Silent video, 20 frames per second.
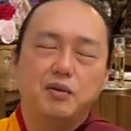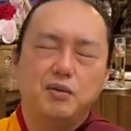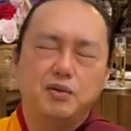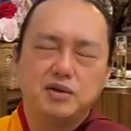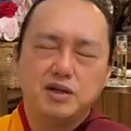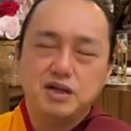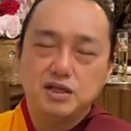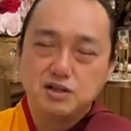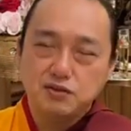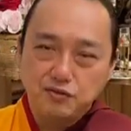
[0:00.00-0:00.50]

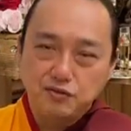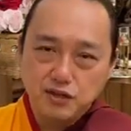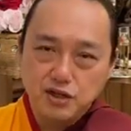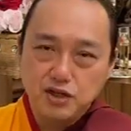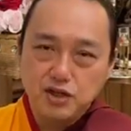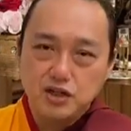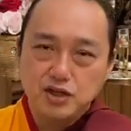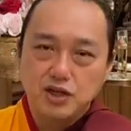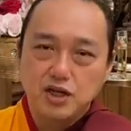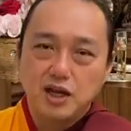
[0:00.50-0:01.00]
This
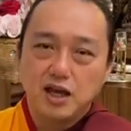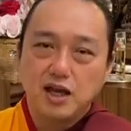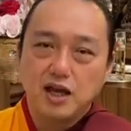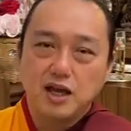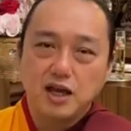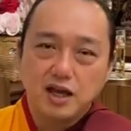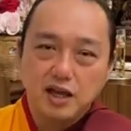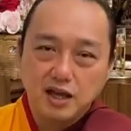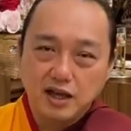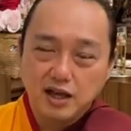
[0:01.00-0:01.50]
fish
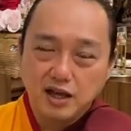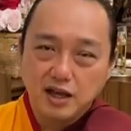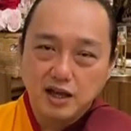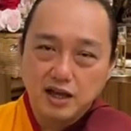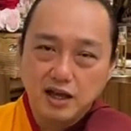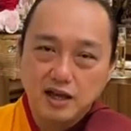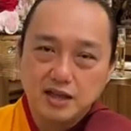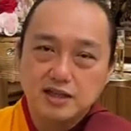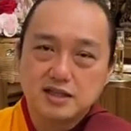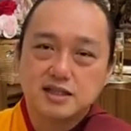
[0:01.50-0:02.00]

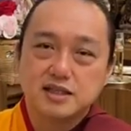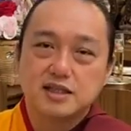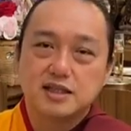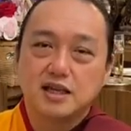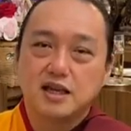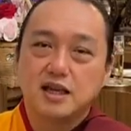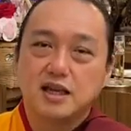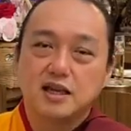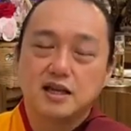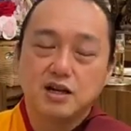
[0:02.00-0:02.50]
is
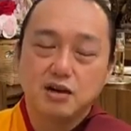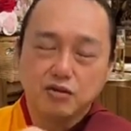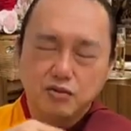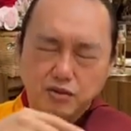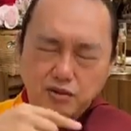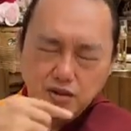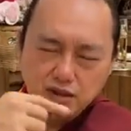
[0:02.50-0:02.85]
the